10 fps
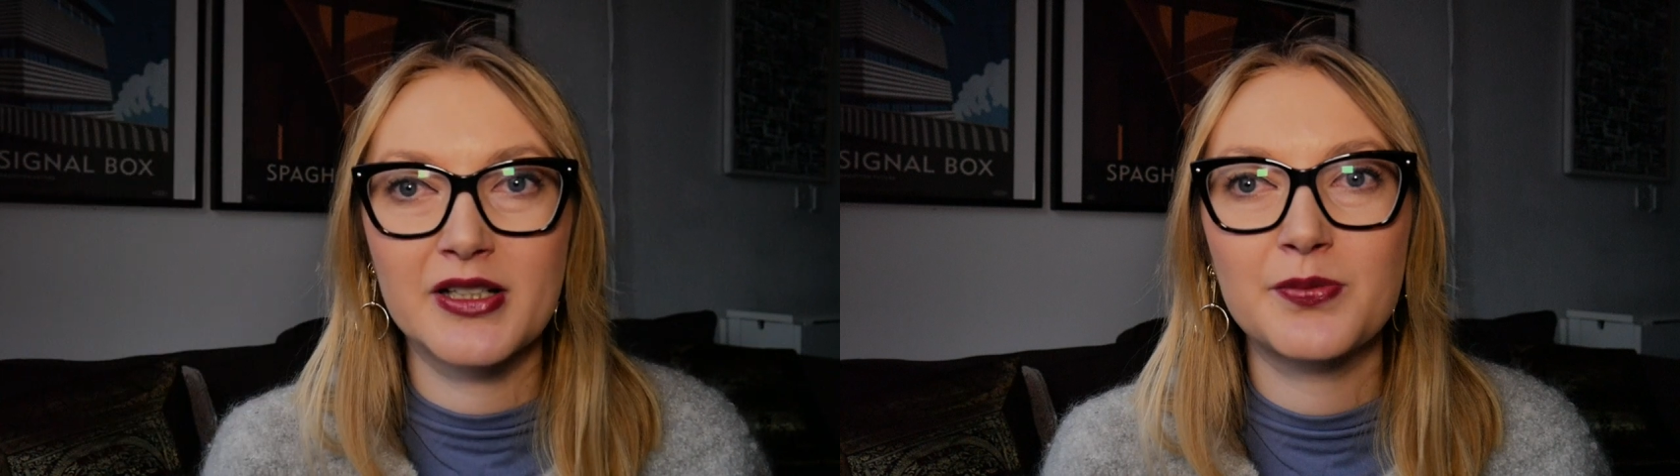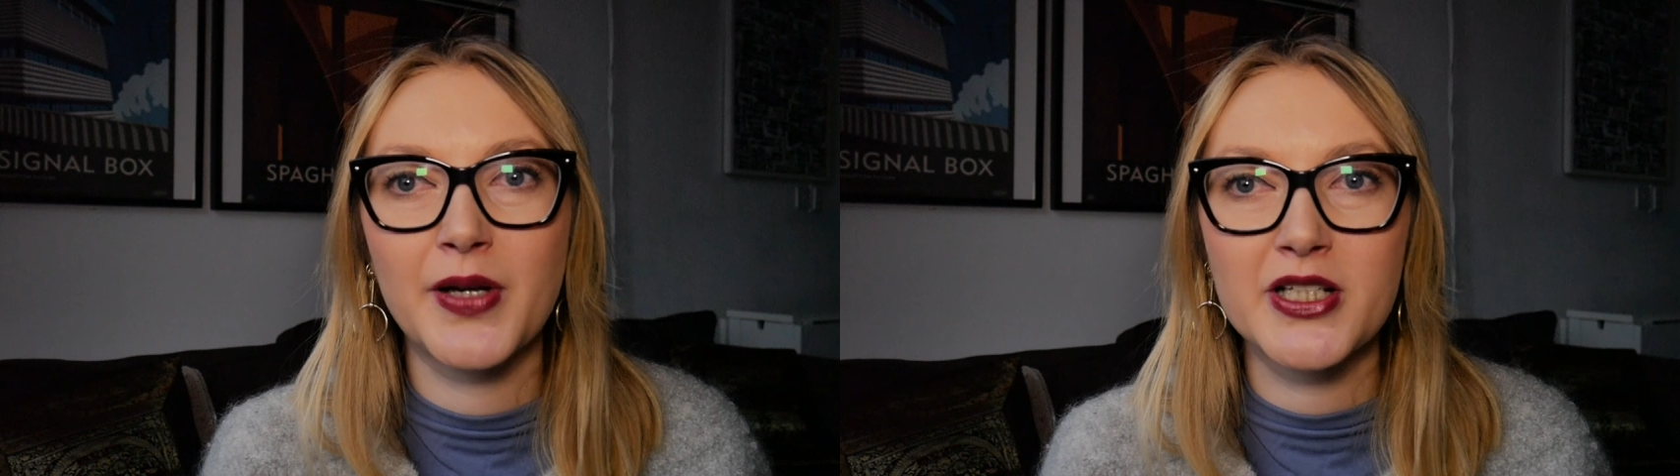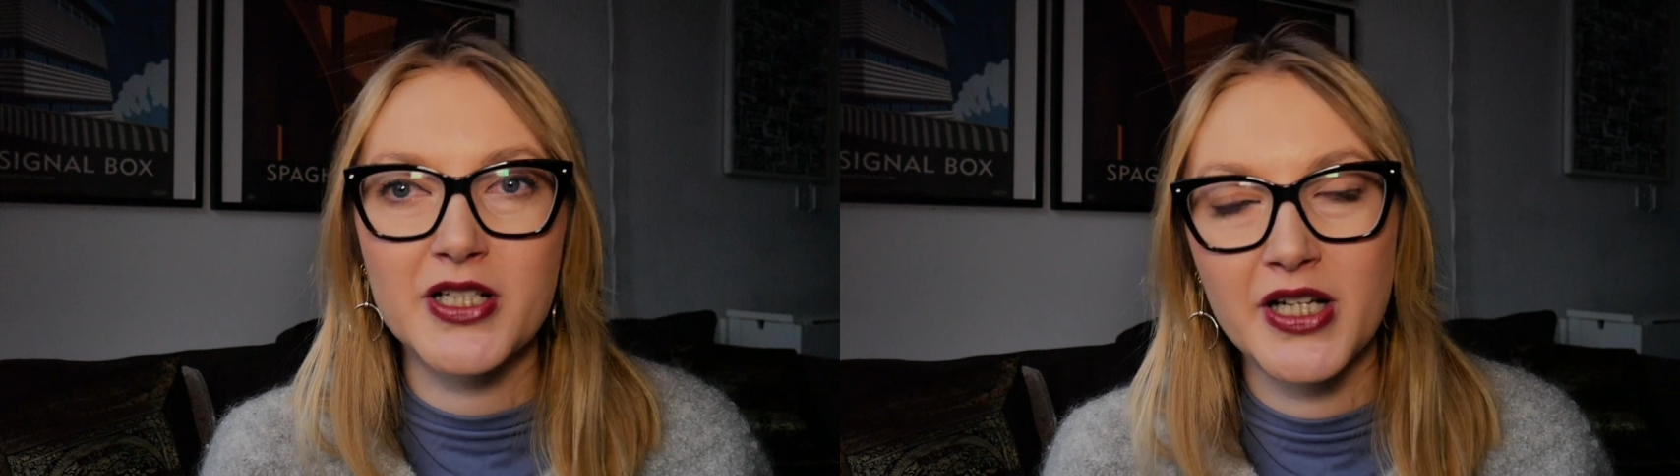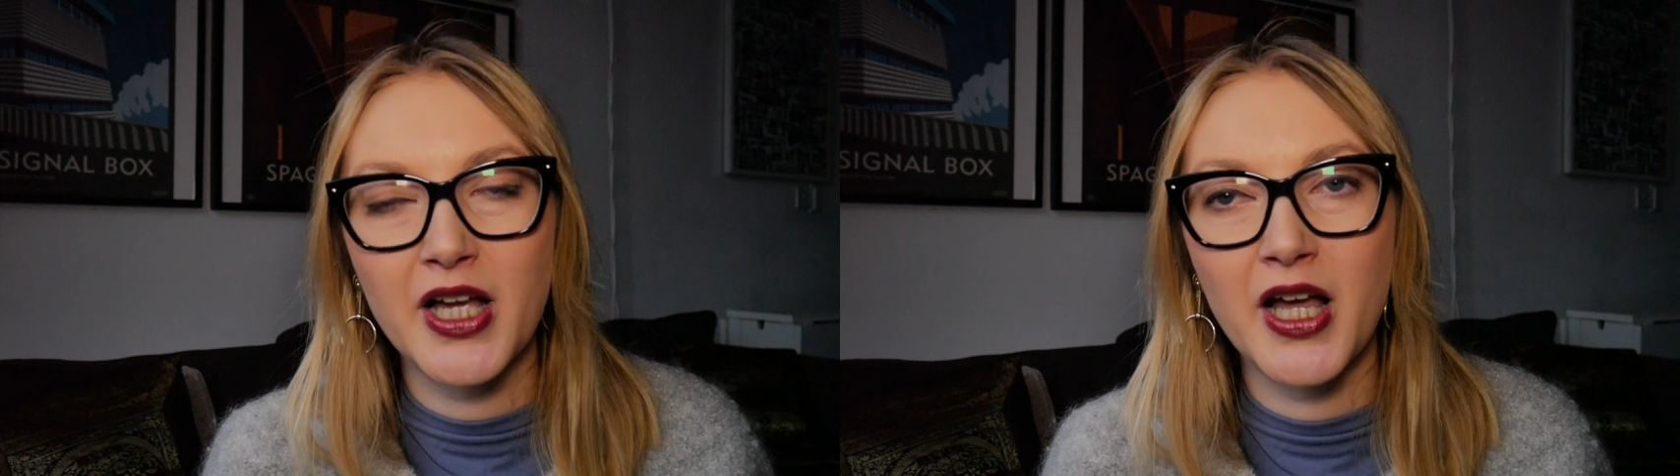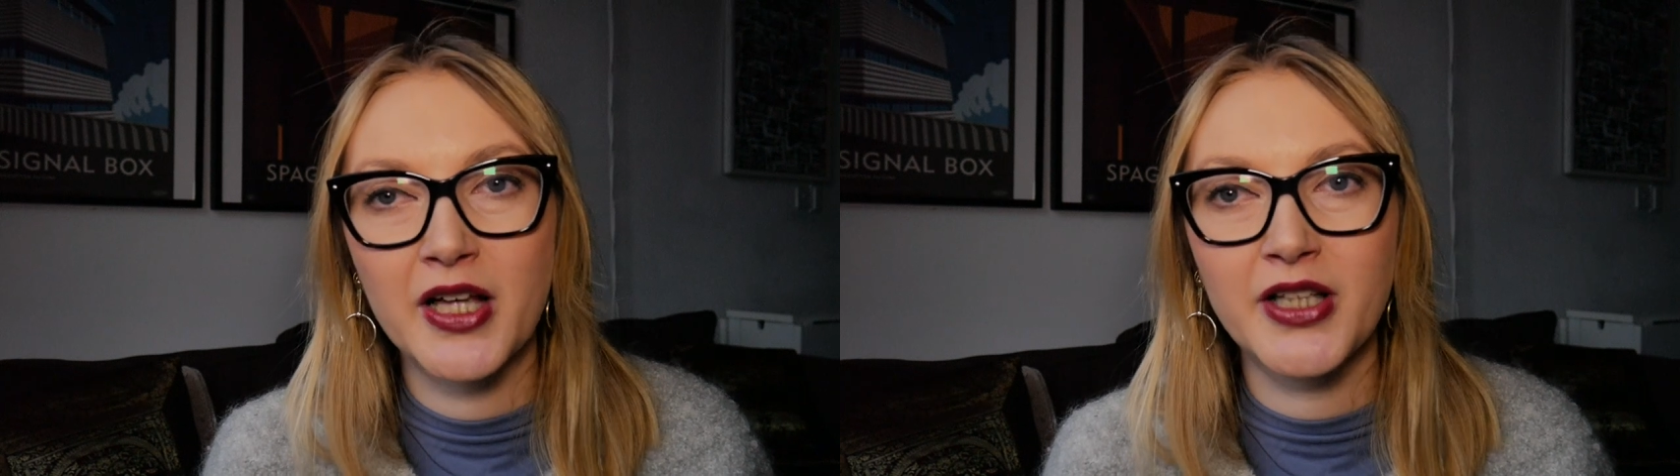especially
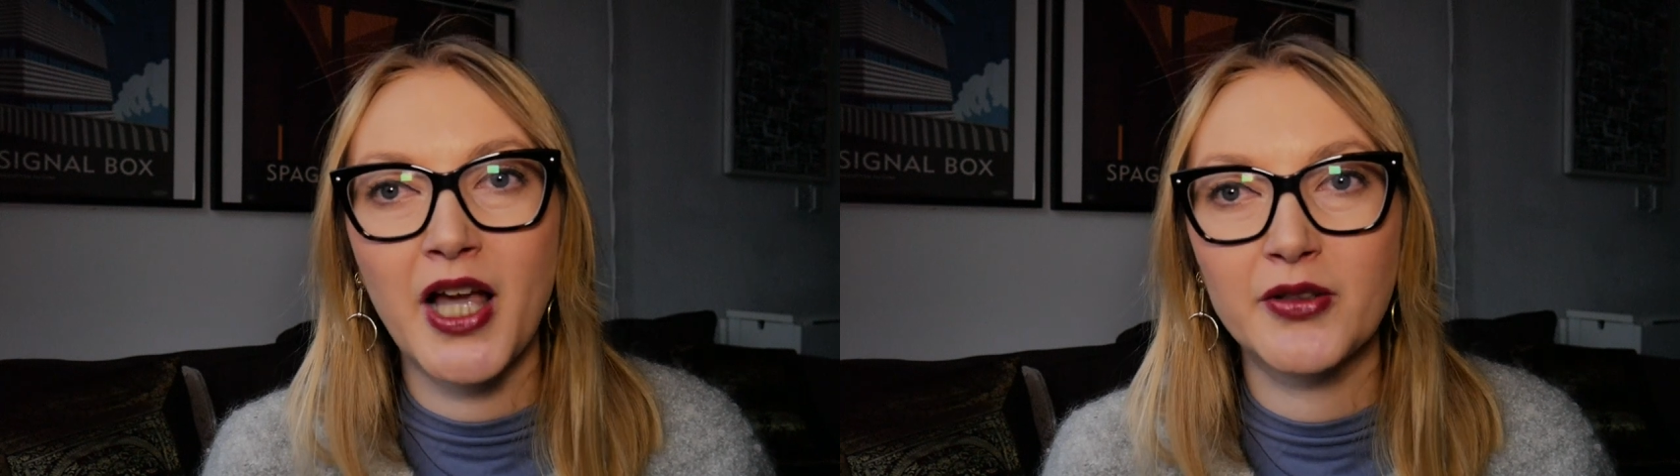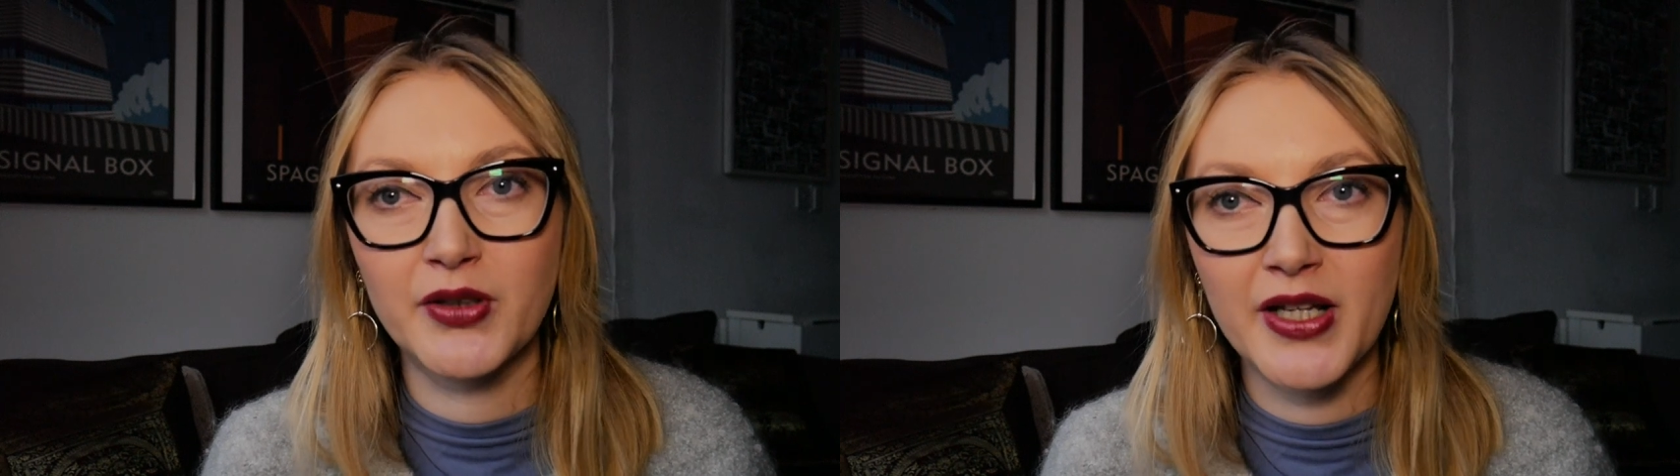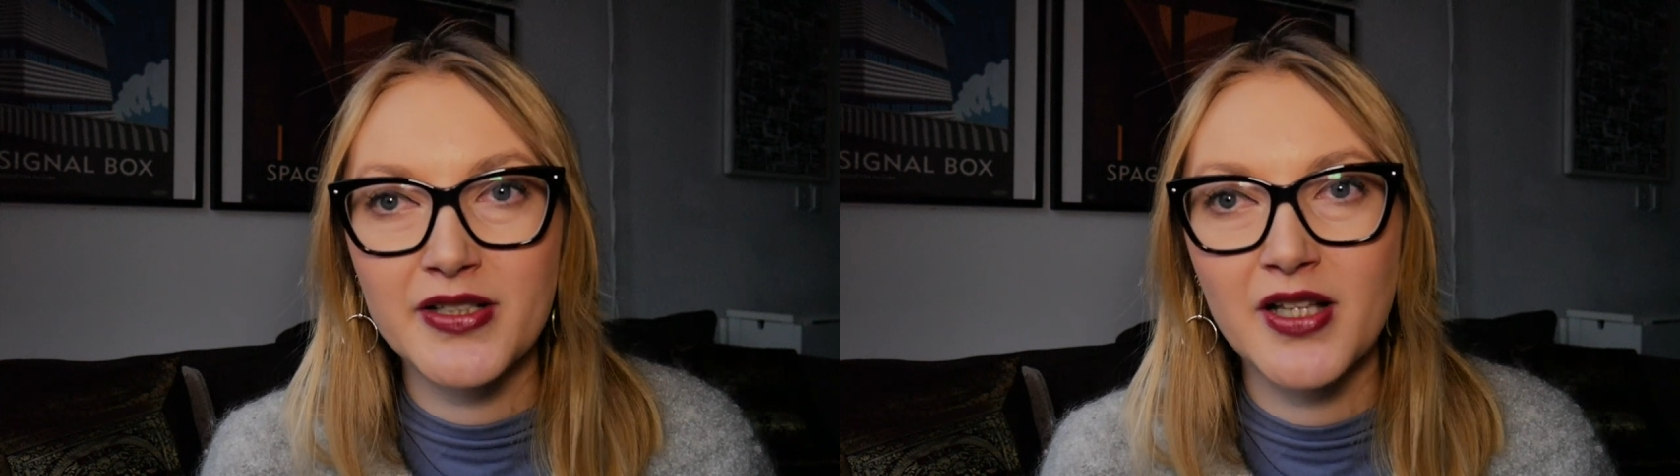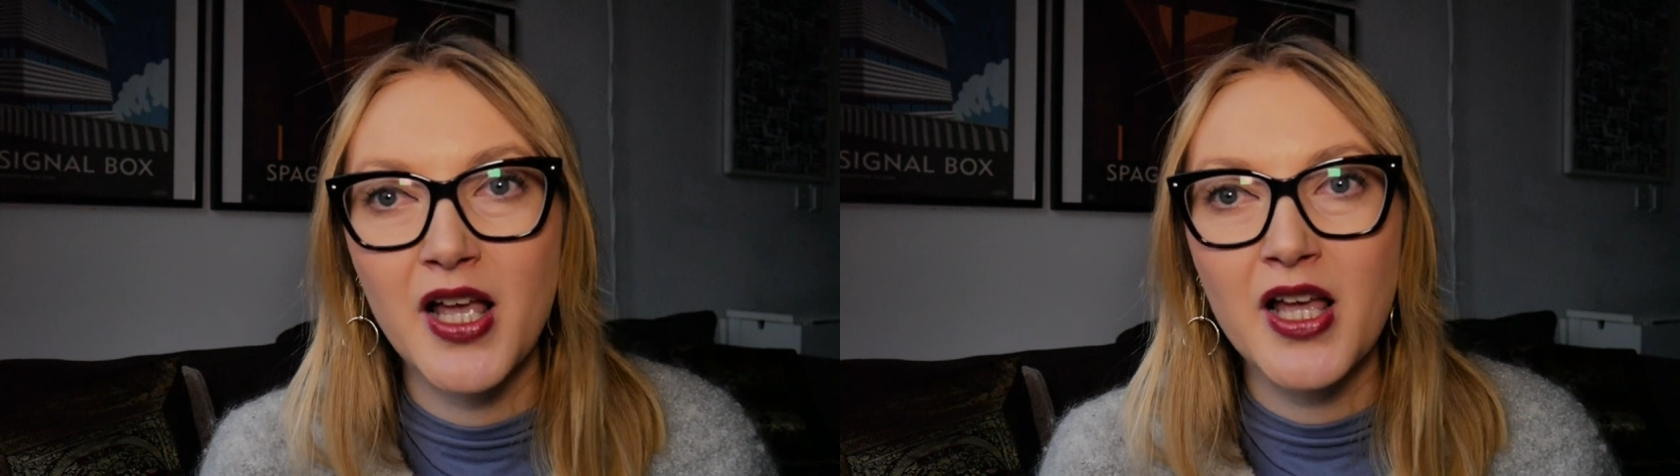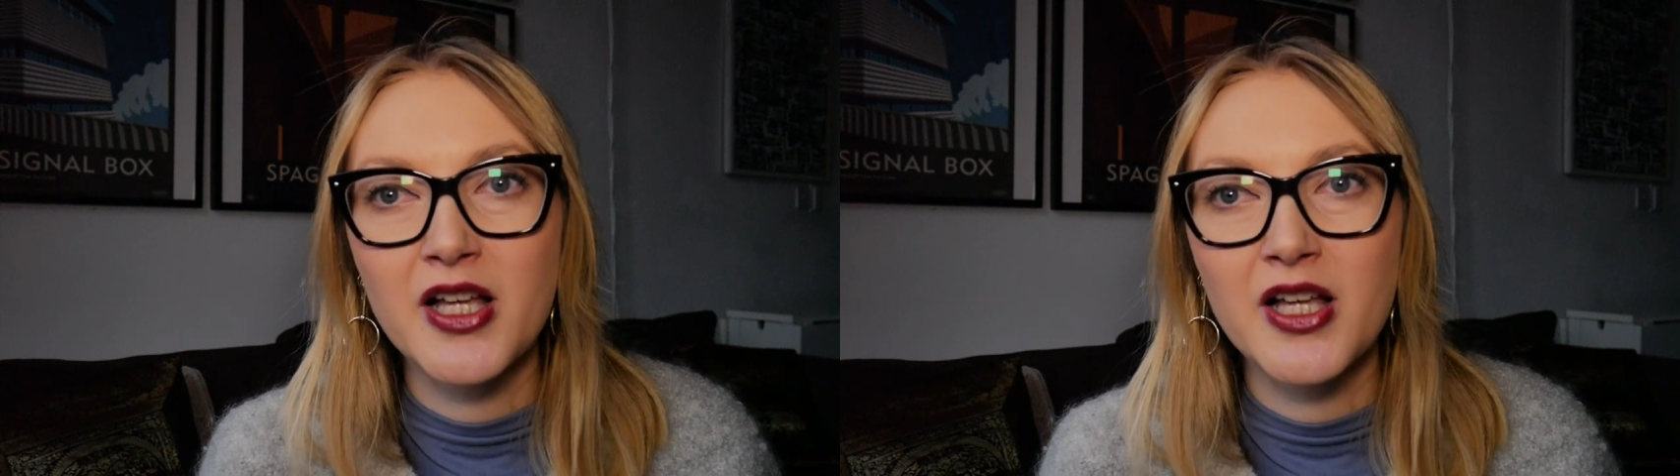her diaries.